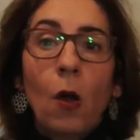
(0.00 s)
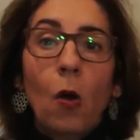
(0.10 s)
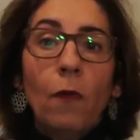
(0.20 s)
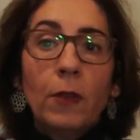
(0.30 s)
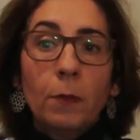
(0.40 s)

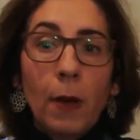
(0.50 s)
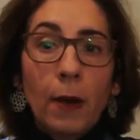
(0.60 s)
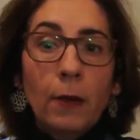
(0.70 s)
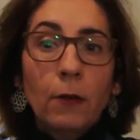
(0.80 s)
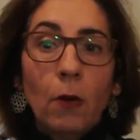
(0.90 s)
of
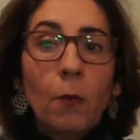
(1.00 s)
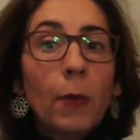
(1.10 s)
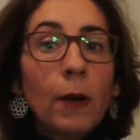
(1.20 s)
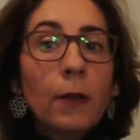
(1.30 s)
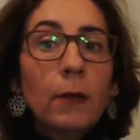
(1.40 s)
Spanish
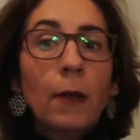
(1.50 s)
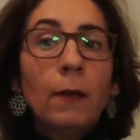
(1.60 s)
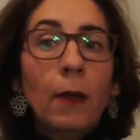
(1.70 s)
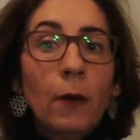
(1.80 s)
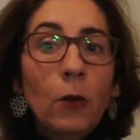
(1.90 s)
companies in
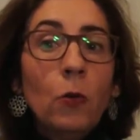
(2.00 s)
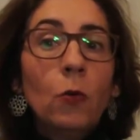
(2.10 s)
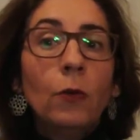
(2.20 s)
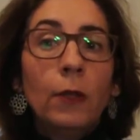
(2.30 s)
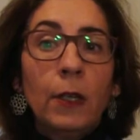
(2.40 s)
the
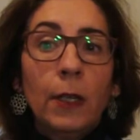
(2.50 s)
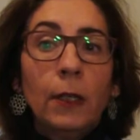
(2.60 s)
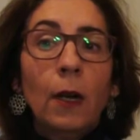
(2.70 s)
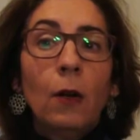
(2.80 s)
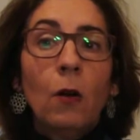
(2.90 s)
new
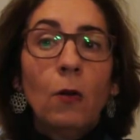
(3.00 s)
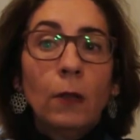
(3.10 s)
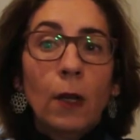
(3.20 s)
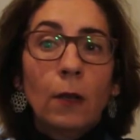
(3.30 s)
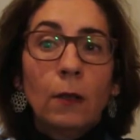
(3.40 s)
digital
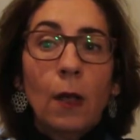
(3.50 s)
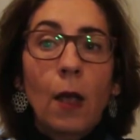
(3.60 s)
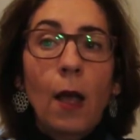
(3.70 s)
context,